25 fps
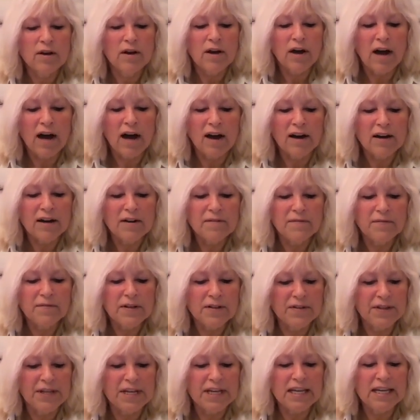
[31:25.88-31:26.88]

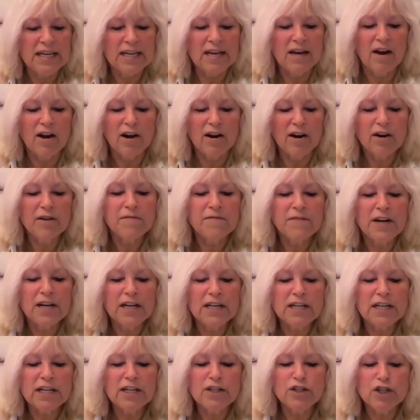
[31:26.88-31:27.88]
The
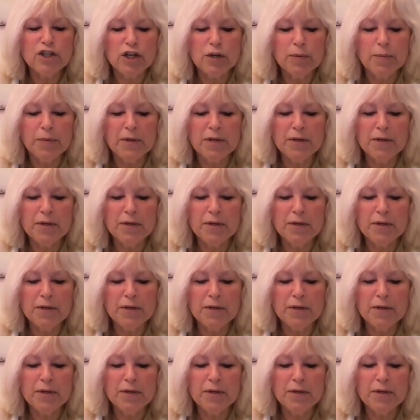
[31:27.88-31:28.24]
RFID chip